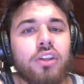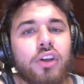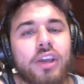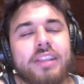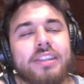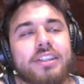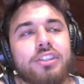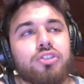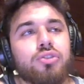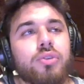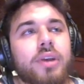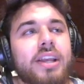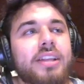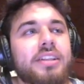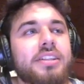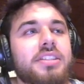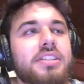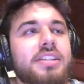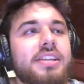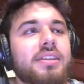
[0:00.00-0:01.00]
look at the
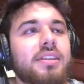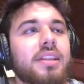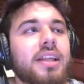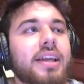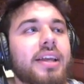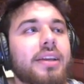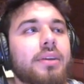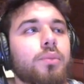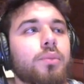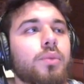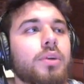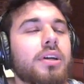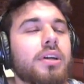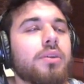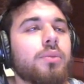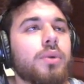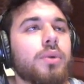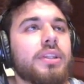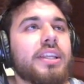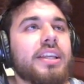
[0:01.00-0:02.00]
trade to see, like,
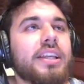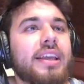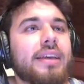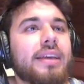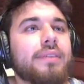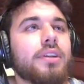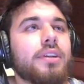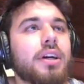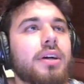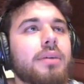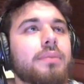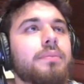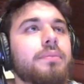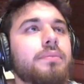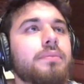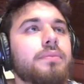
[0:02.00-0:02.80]
what they've given up.